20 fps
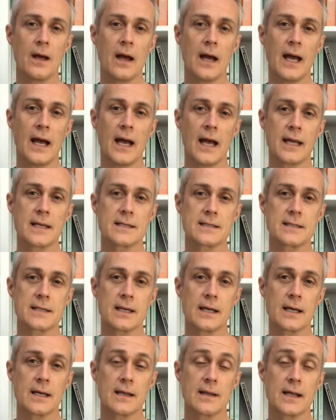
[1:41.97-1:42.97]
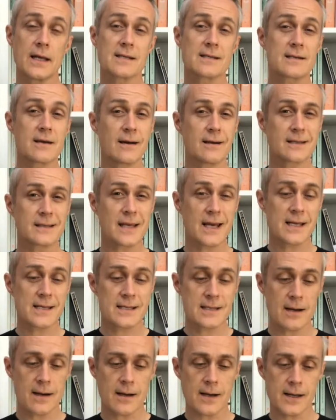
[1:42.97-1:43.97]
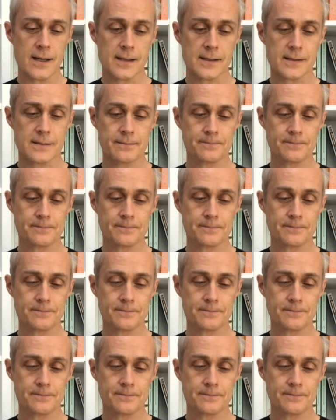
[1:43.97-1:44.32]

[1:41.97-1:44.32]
and they're starting to get tired.